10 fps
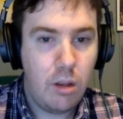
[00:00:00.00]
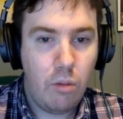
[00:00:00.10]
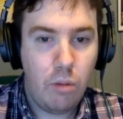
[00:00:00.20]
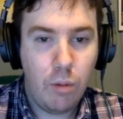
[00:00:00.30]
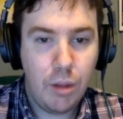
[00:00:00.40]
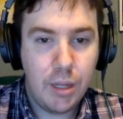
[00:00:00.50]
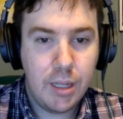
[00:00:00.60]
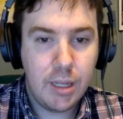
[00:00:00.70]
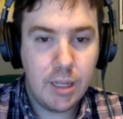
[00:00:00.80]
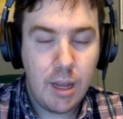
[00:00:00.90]
what you want this
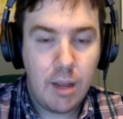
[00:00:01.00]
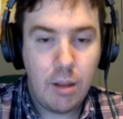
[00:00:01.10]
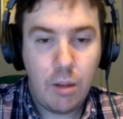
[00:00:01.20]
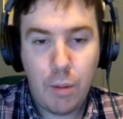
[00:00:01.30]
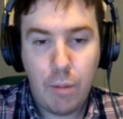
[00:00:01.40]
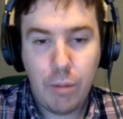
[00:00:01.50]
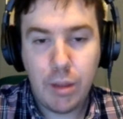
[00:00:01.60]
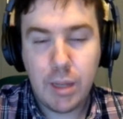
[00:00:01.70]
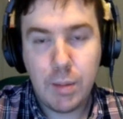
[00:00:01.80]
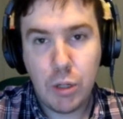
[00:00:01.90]
is the problem with,
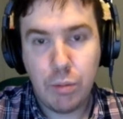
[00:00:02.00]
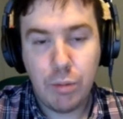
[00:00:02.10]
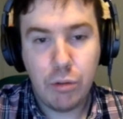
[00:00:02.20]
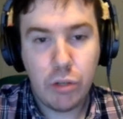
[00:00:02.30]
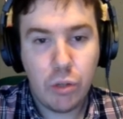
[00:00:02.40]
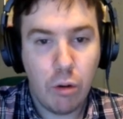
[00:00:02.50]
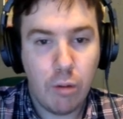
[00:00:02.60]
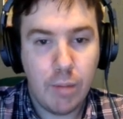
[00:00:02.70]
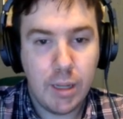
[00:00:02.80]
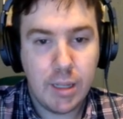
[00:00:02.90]
especially with
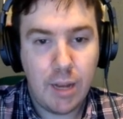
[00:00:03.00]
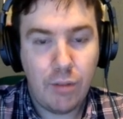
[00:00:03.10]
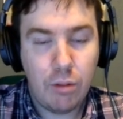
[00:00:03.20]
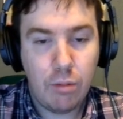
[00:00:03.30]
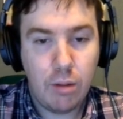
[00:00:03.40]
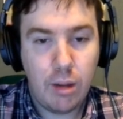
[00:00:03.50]
MuseScore, is that if you